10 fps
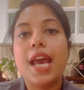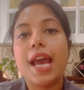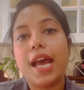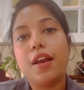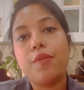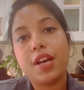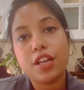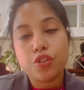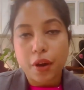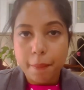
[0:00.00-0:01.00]
And when I
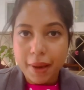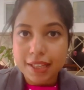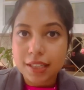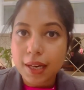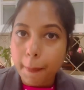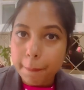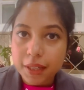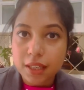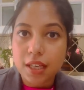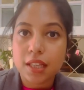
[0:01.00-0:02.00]
joined back the
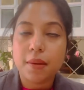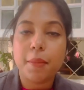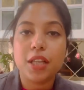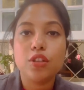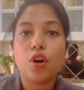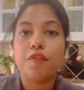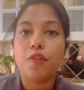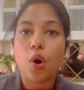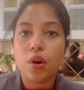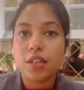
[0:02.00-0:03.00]
company in the month of
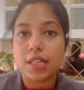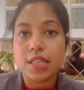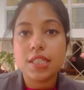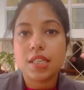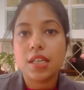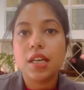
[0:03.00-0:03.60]
August,